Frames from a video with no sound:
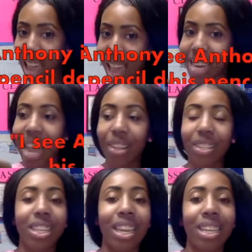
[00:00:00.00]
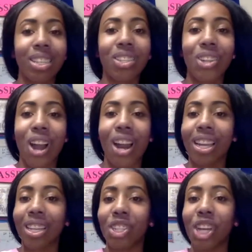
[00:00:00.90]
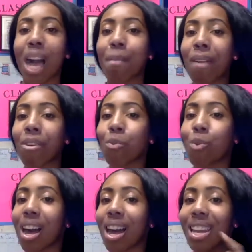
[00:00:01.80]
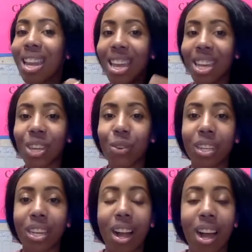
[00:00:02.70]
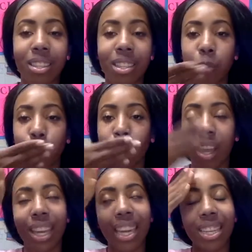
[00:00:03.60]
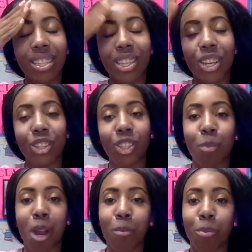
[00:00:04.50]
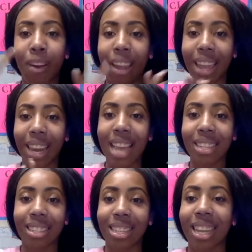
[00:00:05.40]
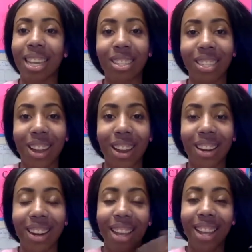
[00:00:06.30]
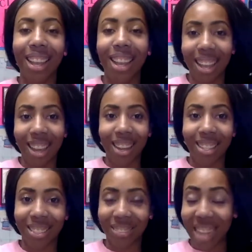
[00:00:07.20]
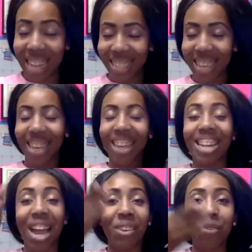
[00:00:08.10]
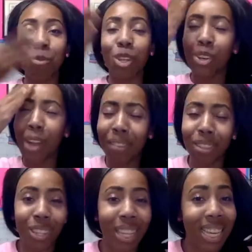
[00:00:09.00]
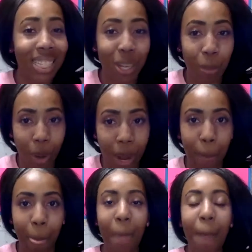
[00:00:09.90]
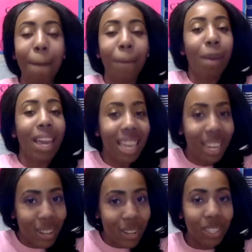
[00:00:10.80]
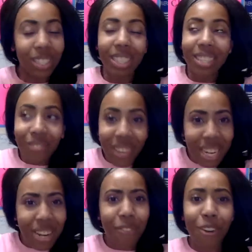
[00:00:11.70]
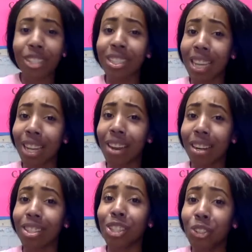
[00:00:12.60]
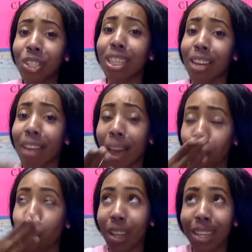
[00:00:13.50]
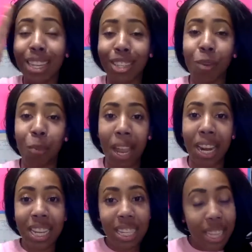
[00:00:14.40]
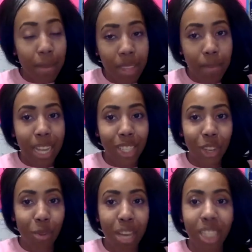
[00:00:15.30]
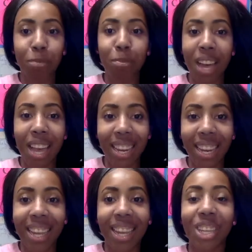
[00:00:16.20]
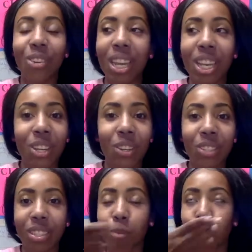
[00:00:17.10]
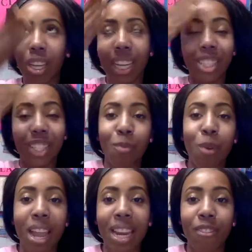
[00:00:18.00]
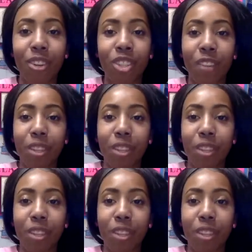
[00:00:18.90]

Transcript: and now sitting in star. Good job, everyone. You did awesome. Kiss your smart brain and sitting in star. Awesome. That's it. Now, you don't have to do the kiss your brain, but my kiddos, kinder, first, and second graders usually love that. Kiss your brain. Some of them not so much, but you can use kiss your brain, give yourselves